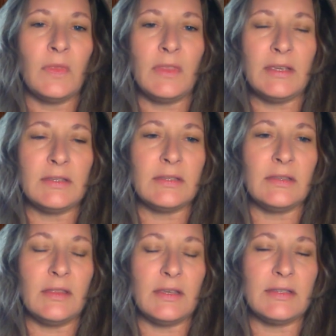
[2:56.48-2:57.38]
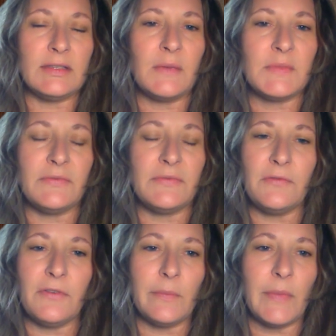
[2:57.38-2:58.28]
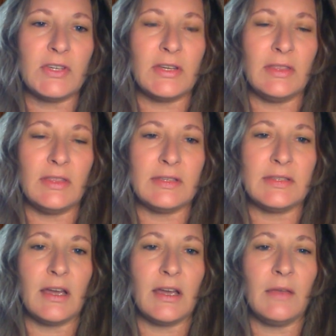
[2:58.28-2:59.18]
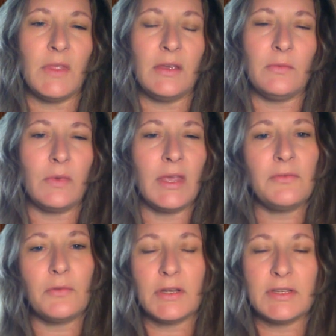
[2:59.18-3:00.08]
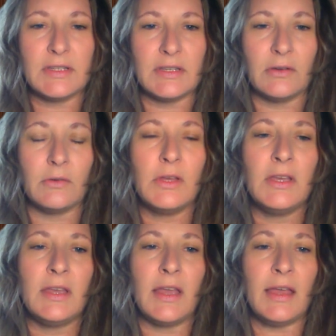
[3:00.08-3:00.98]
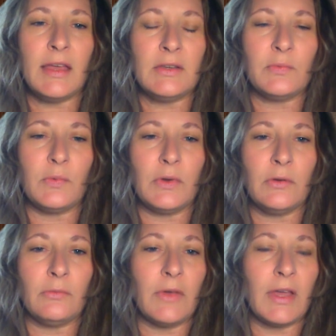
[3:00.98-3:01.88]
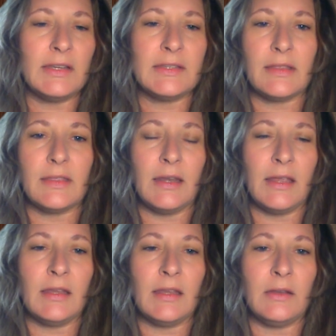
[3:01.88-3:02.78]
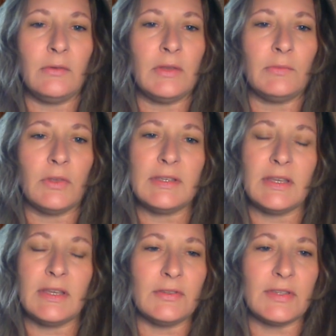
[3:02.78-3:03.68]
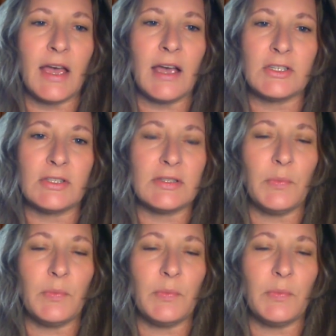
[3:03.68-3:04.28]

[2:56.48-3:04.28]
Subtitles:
these types of information at this time, that we have work to do. And we're ready to lean in and really set those actions